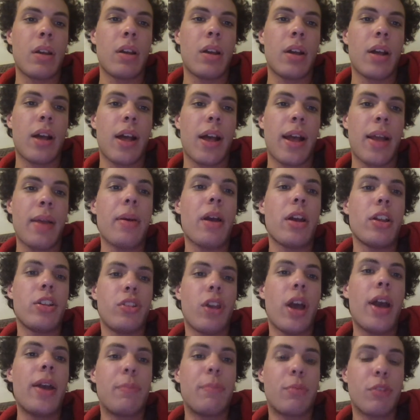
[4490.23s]

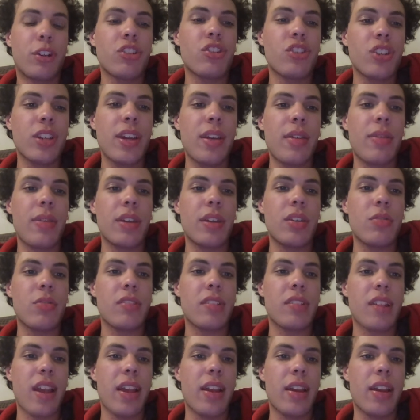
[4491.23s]
I appreciate that you
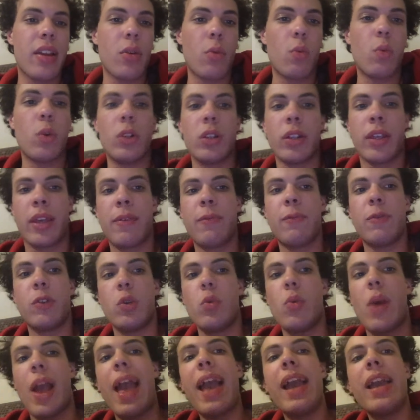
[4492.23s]
say we'll give
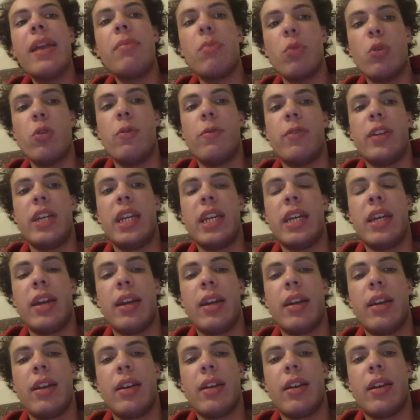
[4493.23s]
you a movie,
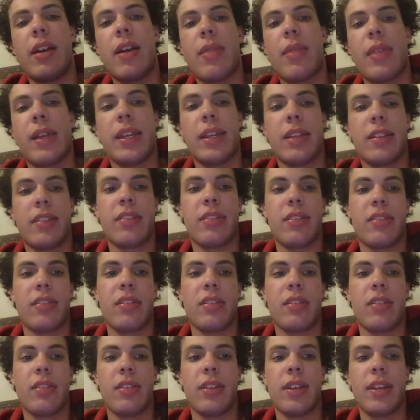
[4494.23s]
and then it's
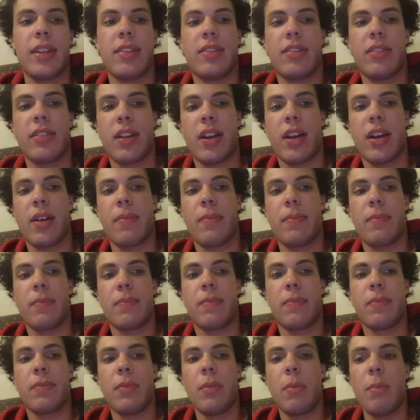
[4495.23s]

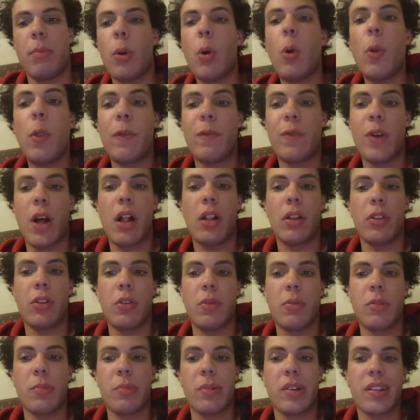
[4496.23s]
both
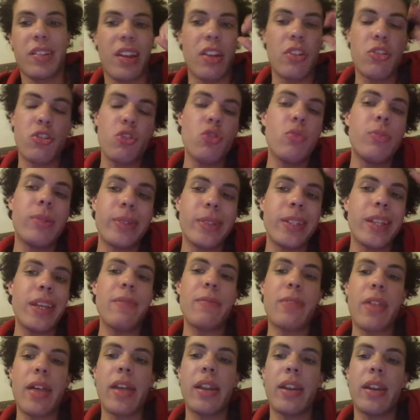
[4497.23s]
volumes, because I do
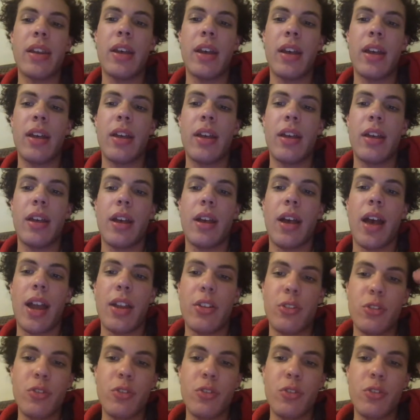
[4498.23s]
believe that they